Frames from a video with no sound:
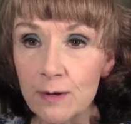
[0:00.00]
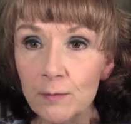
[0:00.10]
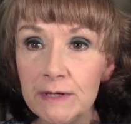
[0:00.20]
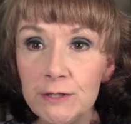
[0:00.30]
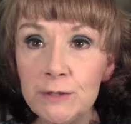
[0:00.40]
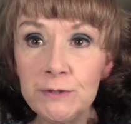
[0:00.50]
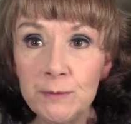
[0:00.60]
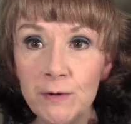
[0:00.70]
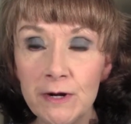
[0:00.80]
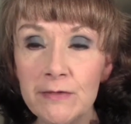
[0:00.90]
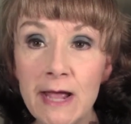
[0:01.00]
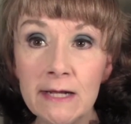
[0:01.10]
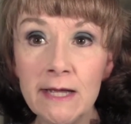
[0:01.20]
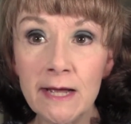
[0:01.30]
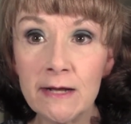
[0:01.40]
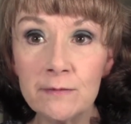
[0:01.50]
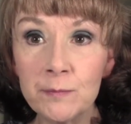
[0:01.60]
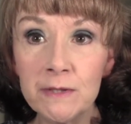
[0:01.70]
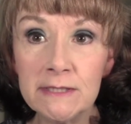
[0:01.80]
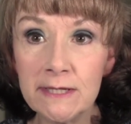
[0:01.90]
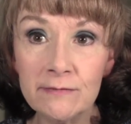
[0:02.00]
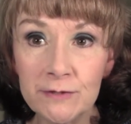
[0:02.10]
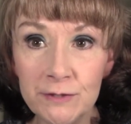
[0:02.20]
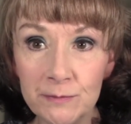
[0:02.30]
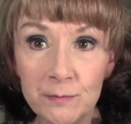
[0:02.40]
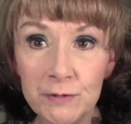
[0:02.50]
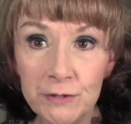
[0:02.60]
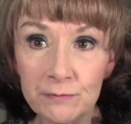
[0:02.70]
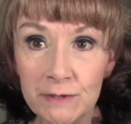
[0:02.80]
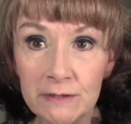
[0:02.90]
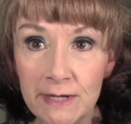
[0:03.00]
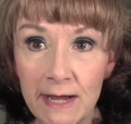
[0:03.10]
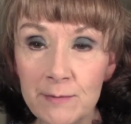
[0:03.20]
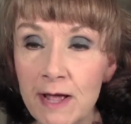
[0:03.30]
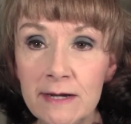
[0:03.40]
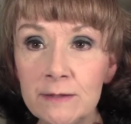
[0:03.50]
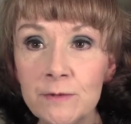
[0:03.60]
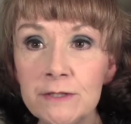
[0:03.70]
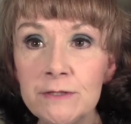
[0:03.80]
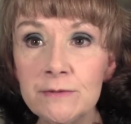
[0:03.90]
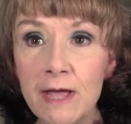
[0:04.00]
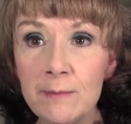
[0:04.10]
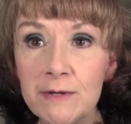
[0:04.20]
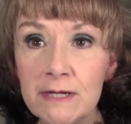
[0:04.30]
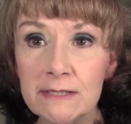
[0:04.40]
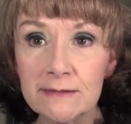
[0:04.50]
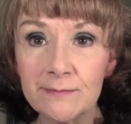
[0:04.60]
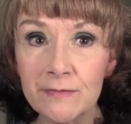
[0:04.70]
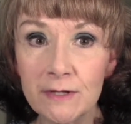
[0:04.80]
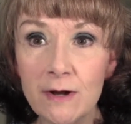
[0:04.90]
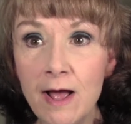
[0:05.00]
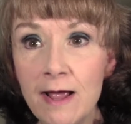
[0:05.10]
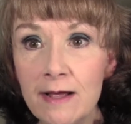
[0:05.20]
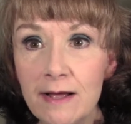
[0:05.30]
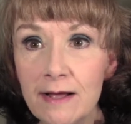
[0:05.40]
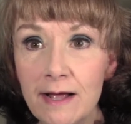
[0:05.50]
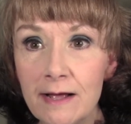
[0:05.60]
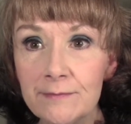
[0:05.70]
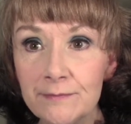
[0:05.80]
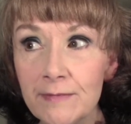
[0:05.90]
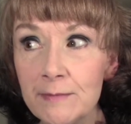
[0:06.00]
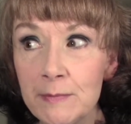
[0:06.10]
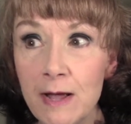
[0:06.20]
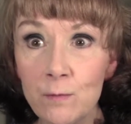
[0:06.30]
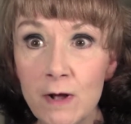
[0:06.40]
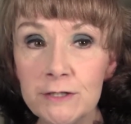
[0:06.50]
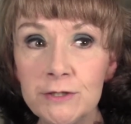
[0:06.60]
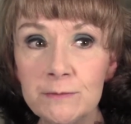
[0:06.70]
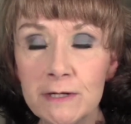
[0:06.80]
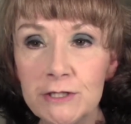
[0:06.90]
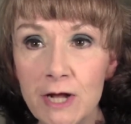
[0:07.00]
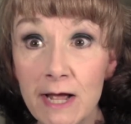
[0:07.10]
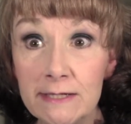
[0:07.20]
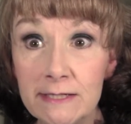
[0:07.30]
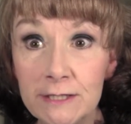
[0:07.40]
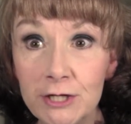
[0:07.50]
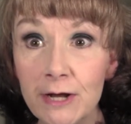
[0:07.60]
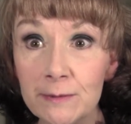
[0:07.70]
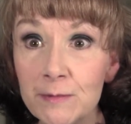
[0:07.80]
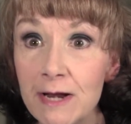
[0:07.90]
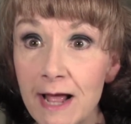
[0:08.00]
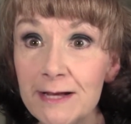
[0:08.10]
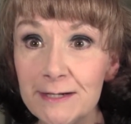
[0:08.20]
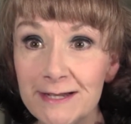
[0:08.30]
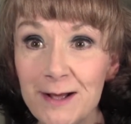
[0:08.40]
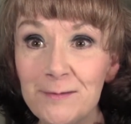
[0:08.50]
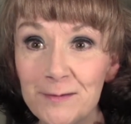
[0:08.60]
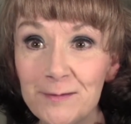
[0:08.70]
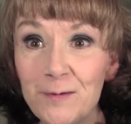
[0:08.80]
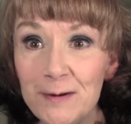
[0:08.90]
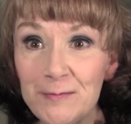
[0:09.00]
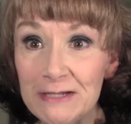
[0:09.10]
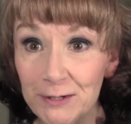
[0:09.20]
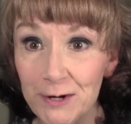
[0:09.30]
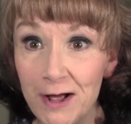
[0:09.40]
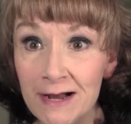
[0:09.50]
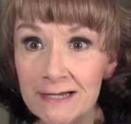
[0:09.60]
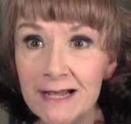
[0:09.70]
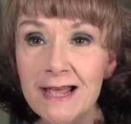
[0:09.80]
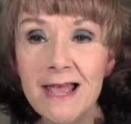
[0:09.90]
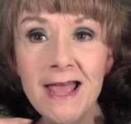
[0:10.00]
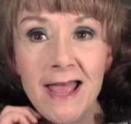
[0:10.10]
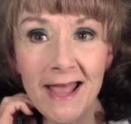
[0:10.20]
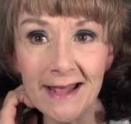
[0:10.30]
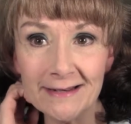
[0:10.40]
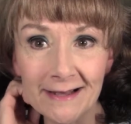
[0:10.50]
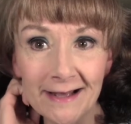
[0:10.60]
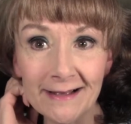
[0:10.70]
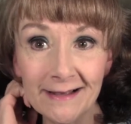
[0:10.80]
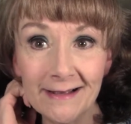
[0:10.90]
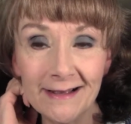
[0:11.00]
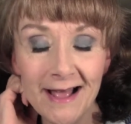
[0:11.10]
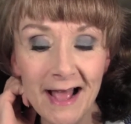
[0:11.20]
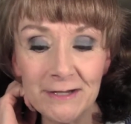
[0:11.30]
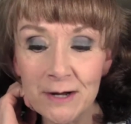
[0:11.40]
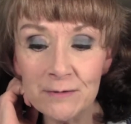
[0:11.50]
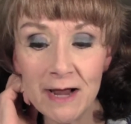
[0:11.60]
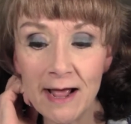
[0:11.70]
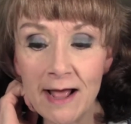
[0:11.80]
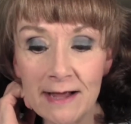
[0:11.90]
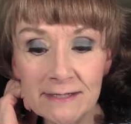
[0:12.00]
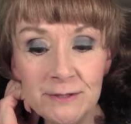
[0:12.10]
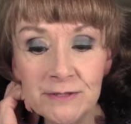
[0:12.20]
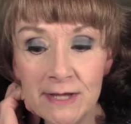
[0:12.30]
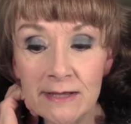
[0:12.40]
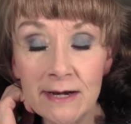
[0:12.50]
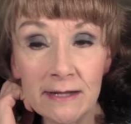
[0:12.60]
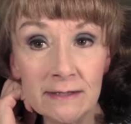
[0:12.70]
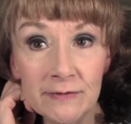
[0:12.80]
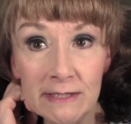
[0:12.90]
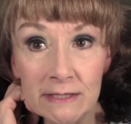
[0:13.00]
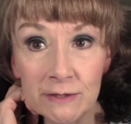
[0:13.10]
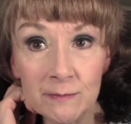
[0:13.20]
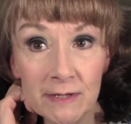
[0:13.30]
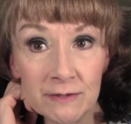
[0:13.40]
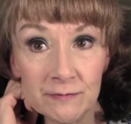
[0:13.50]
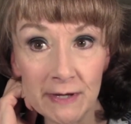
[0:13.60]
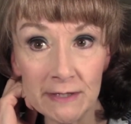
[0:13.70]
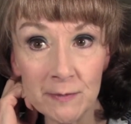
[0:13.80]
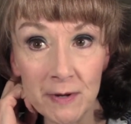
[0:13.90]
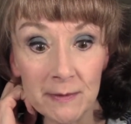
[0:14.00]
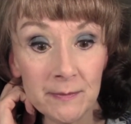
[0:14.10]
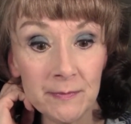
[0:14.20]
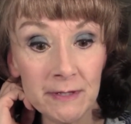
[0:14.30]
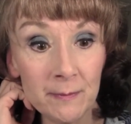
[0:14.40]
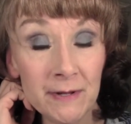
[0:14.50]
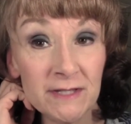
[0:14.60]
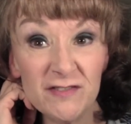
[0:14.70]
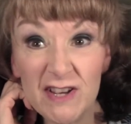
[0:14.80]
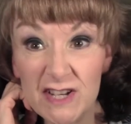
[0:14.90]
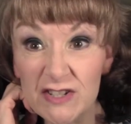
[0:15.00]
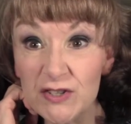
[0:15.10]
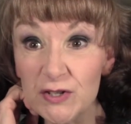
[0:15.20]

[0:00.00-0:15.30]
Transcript: When YouTube went on that kick of please put your real name, I didn't want to do that because, maybe I watch too much ID channel, but I don't want to be stalked. And I do say that I live in Eastern Pennsylvania, but, Pennsylvania is a